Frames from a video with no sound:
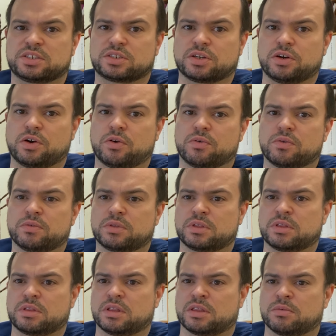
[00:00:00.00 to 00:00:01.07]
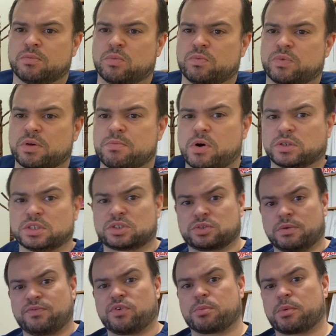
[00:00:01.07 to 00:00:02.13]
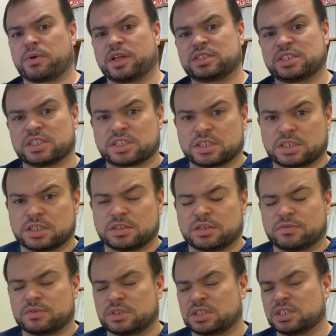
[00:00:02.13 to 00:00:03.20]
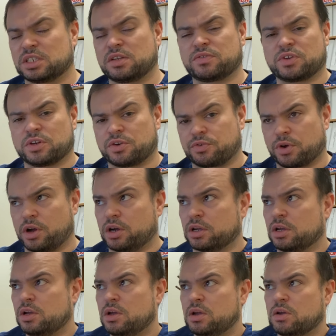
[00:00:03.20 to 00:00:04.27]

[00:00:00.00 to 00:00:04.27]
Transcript: So the most extreme form of being sensitive to a drug